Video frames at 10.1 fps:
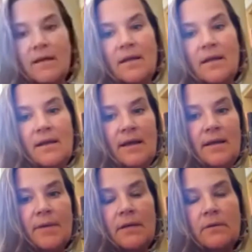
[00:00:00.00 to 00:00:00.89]

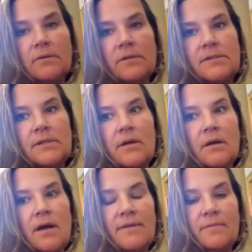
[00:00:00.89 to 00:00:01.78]
anybody who looks at our
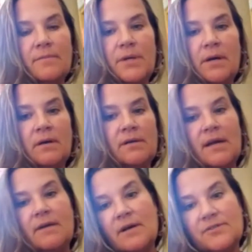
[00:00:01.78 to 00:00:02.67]
Gotham PR
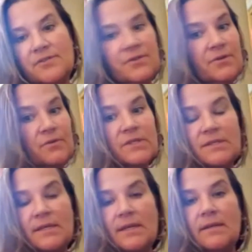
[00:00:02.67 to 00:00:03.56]
client roster will
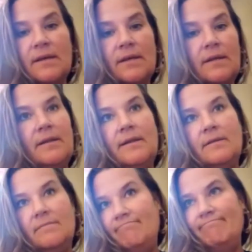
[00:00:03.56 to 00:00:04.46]
see that
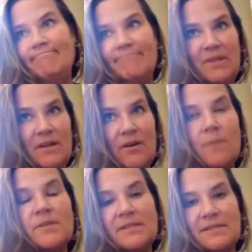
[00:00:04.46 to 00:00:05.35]
they're
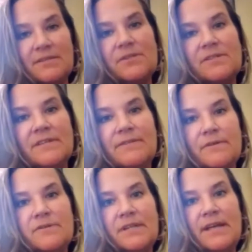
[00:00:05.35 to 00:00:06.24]
almost exclusively
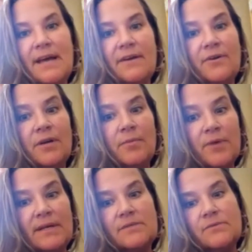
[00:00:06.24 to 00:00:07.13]
first in category
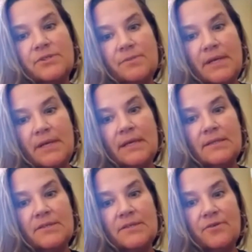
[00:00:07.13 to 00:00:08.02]
brands, which
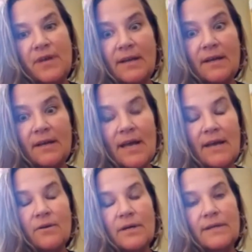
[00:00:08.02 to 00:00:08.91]
means creating a
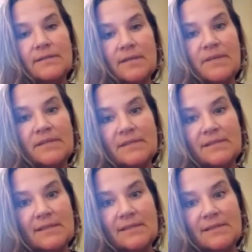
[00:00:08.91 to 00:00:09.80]
category in some
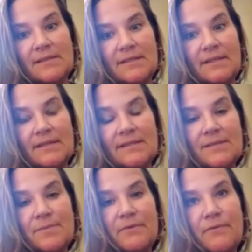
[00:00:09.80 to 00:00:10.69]
instances that didn't
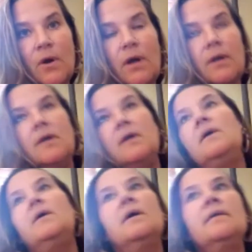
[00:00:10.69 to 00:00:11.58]
exist before.
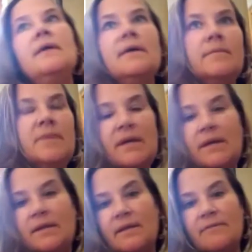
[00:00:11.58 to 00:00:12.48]
And that can be
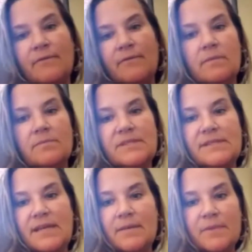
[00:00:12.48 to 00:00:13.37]
anything from
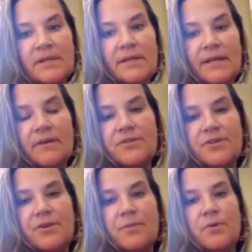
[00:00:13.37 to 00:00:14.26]
sustainability, or
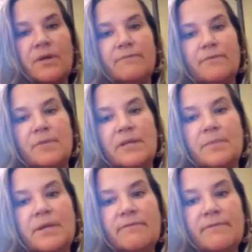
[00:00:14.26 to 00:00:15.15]
to your point, for
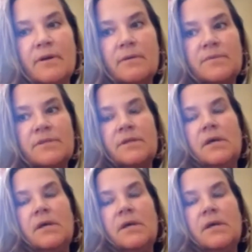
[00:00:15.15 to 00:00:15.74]
B2B firms,